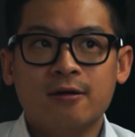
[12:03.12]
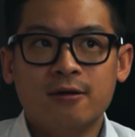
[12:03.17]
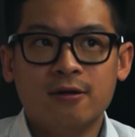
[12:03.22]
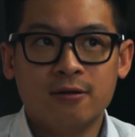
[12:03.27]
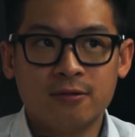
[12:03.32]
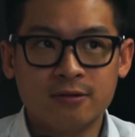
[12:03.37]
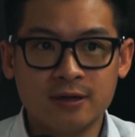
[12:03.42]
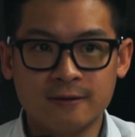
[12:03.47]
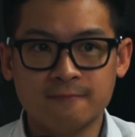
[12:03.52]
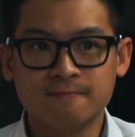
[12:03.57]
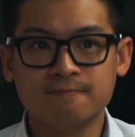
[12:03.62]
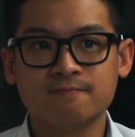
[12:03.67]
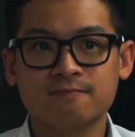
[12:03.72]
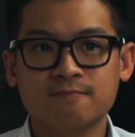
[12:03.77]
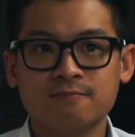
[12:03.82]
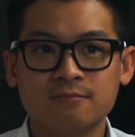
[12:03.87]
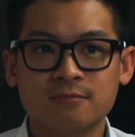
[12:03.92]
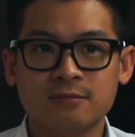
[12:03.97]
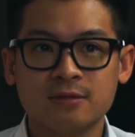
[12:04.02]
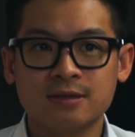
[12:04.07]
Okay,
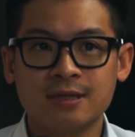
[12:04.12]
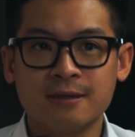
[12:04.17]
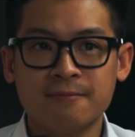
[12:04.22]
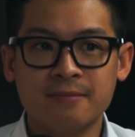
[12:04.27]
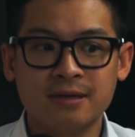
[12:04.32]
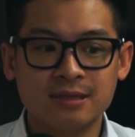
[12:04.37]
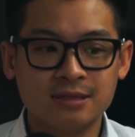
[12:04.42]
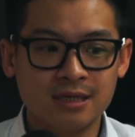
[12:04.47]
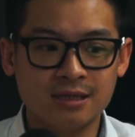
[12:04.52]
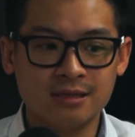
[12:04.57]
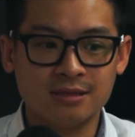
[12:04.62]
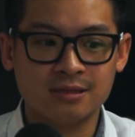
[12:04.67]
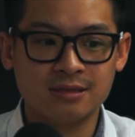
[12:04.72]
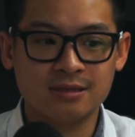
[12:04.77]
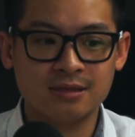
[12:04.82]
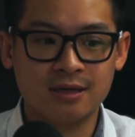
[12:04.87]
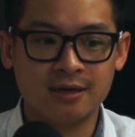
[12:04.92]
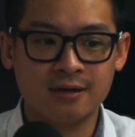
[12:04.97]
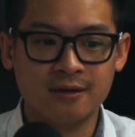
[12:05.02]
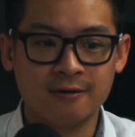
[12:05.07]
that makes
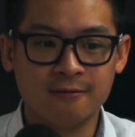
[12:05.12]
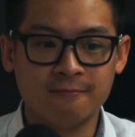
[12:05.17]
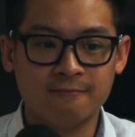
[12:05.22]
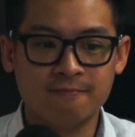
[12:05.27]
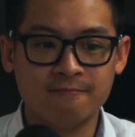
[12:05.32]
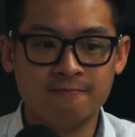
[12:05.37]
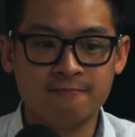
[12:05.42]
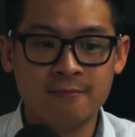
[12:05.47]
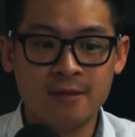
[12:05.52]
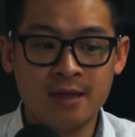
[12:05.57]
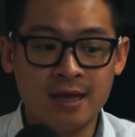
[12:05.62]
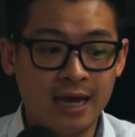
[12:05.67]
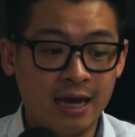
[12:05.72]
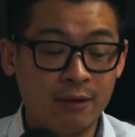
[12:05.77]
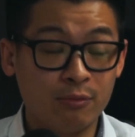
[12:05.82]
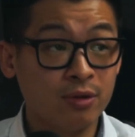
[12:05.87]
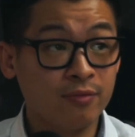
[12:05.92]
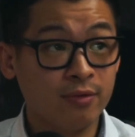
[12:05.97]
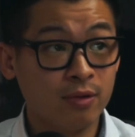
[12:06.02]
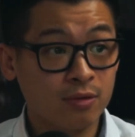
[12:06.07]
sense.
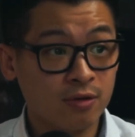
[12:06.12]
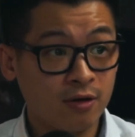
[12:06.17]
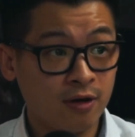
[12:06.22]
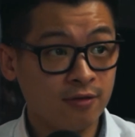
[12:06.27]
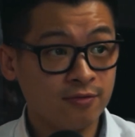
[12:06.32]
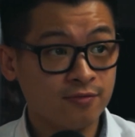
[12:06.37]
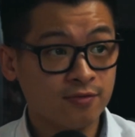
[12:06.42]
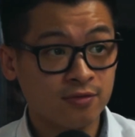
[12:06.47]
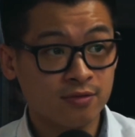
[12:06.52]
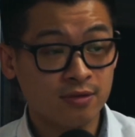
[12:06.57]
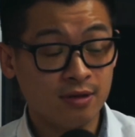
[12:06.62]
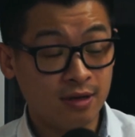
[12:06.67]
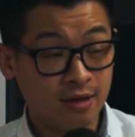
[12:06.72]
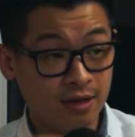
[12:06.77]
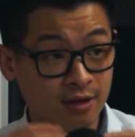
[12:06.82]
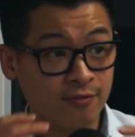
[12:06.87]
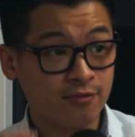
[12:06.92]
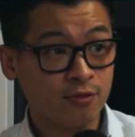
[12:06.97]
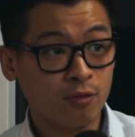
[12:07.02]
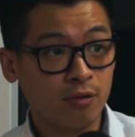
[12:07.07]
And we will,
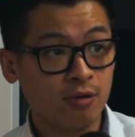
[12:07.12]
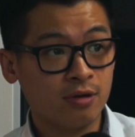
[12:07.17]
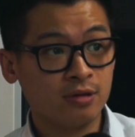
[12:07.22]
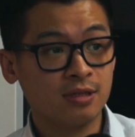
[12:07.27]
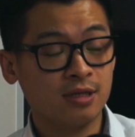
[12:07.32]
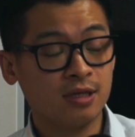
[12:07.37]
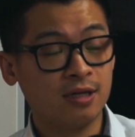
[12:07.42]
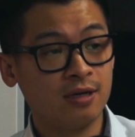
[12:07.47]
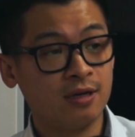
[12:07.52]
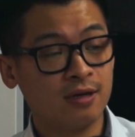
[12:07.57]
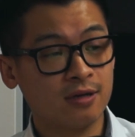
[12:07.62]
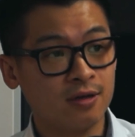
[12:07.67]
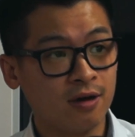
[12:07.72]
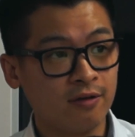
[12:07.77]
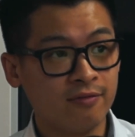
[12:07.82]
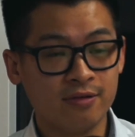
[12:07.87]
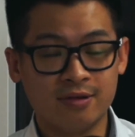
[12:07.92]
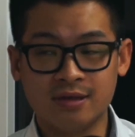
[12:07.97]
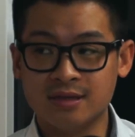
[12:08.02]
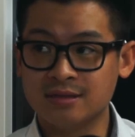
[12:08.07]
of course,
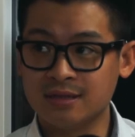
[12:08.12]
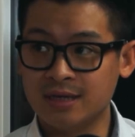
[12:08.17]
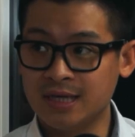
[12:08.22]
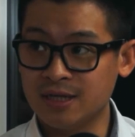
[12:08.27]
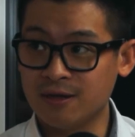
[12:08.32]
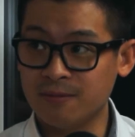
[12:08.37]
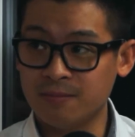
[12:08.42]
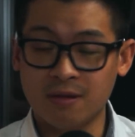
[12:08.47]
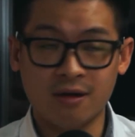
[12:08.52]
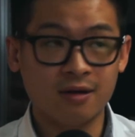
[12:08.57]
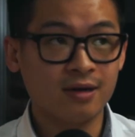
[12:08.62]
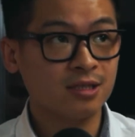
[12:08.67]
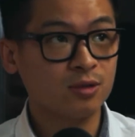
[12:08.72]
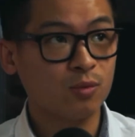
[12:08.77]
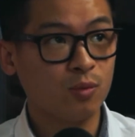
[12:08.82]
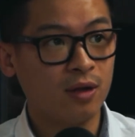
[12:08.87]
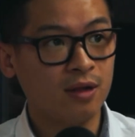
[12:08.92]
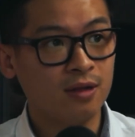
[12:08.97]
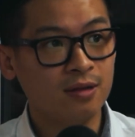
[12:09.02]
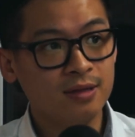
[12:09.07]
cover this in our blog as
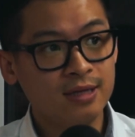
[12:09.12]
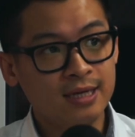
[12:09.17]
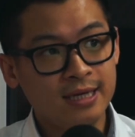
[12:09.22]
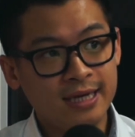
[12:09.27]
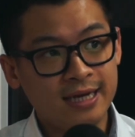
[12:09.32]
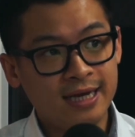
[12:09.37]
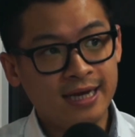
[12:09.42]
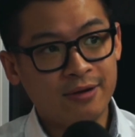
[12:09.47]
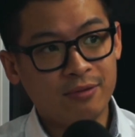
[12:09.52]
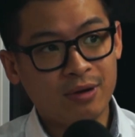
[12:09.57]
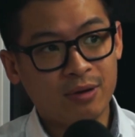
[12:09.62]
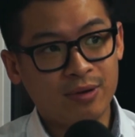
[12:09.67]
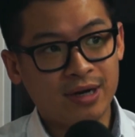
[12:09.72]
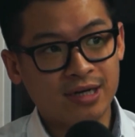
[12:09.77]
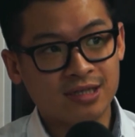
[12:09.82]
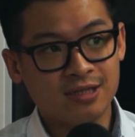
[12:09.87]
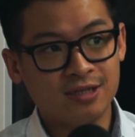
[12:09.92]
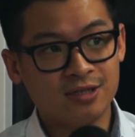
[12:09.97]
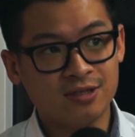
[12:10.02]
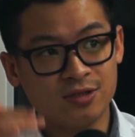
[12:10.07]
well, where we
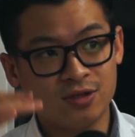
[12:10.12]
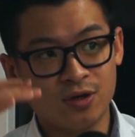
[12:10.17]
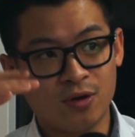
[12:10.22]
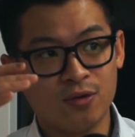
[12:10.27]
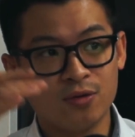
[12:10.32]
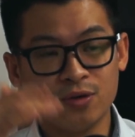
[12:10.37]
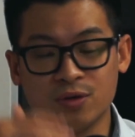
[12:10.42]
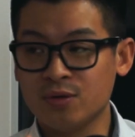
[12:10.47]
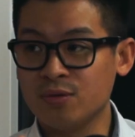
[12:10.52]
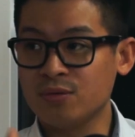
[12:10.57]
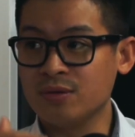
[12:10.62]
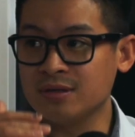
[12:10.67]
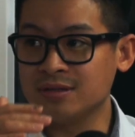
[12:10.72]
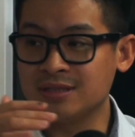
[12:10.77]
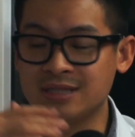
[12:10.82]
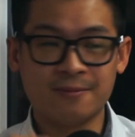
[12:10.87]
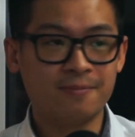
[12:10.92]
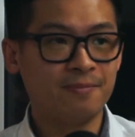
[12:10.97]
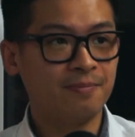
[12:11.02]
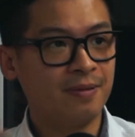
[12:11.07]
actually show you
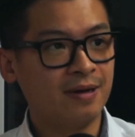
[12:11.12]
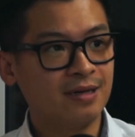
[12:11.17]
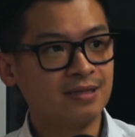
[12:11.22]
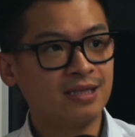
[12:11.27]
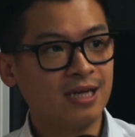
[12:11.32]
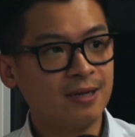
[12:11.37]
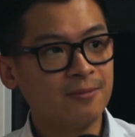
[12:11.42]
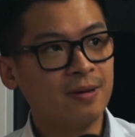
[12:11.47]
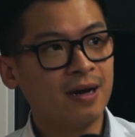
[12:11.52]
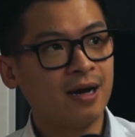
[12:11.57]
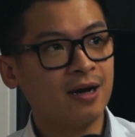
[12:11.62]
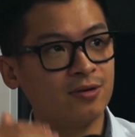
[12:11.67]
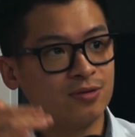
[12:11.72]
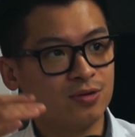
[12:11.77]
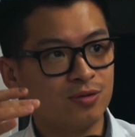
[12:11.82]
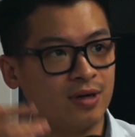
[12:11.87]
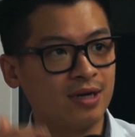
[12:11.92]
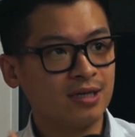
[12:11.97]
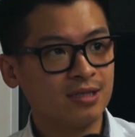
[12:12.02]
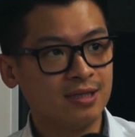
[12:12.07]
step by step how
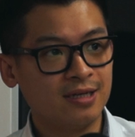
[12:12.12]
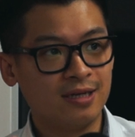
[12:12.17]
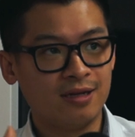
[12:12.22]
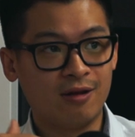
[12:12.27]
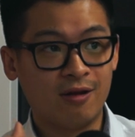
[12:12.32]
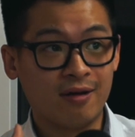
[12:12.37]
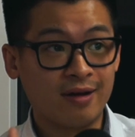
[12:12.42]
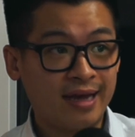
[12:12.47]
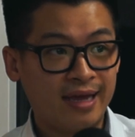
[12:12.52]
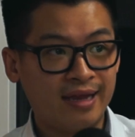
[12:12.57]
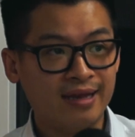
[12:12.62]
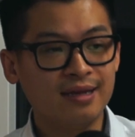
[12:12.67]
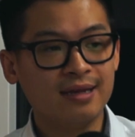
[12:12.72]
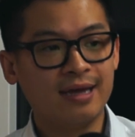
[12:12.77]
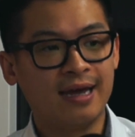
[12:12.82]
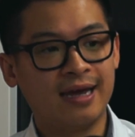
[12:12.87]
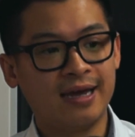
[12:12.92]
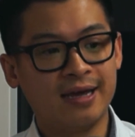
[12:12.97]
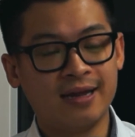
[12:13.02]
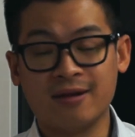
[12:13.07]
to actually log in,
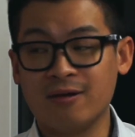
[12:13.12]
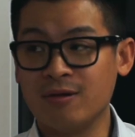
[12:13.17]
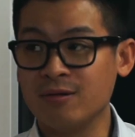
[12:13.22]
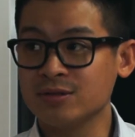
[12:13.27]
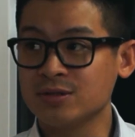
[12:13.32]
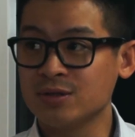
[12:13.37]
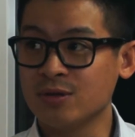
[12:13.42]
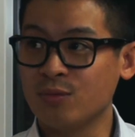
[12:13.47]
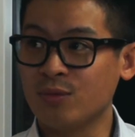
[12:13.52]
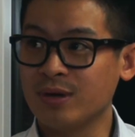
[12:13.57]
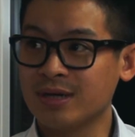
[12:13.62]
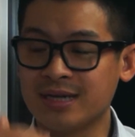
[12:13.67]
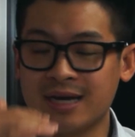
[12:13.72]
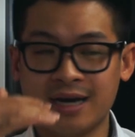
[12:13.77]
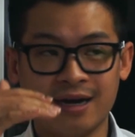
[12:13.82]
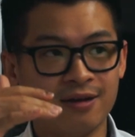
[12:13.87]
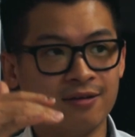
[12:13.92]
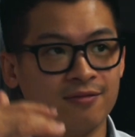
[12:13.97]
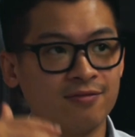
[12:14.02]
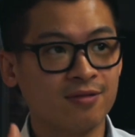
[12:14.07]
and also what
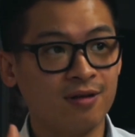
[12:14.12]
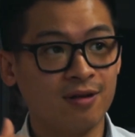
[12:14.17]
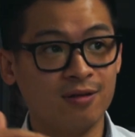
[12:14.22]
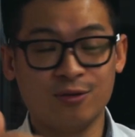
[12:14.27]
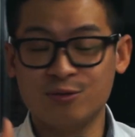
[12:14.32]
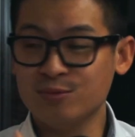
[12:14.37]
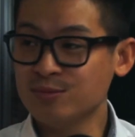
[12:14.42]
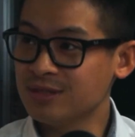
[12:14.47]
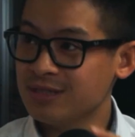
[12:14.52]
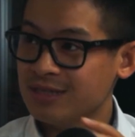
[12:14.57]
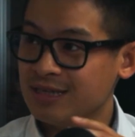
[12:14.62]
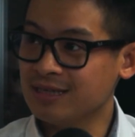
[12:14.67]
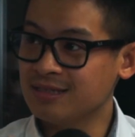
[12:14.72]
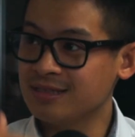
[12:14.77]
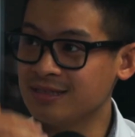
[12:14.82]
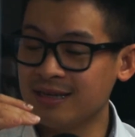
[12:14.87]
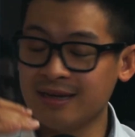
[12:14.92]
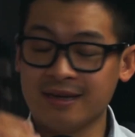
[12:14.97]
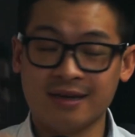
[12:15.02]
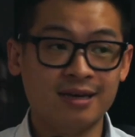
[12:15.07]
kind of columns
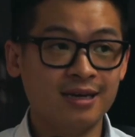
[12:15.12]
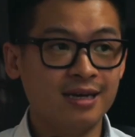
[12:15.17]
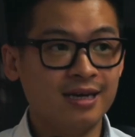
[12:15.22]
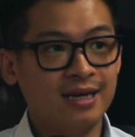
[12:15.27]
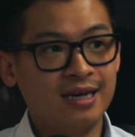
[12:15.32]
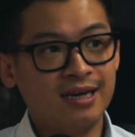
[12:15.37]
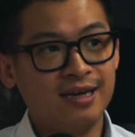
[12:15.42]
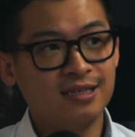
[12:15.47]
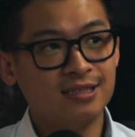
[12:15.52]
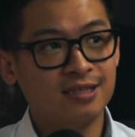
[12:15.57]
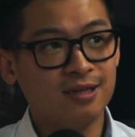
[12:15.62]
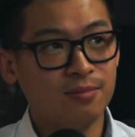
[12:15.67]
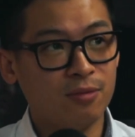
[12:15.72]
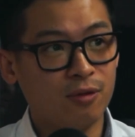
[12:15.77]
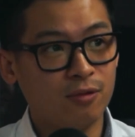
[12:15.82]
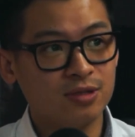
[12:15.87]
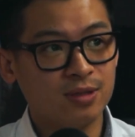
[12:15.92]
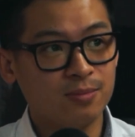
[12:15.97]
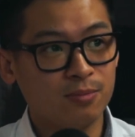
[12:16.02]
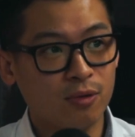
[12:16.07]
is the
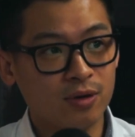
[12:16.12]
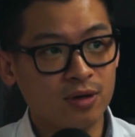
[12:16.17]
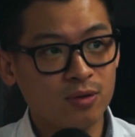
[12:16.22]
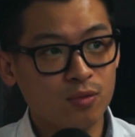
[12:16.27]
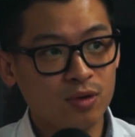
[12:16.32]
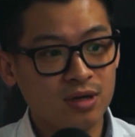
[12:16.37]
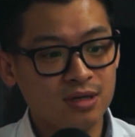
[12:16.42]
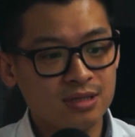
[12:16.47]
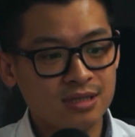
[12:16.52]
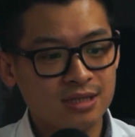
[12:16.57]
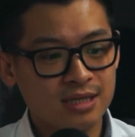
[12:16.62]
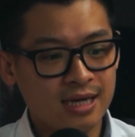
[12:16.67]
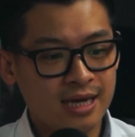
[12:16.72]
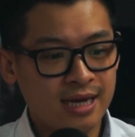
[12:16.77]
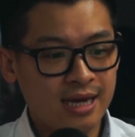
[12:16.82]
most important ones.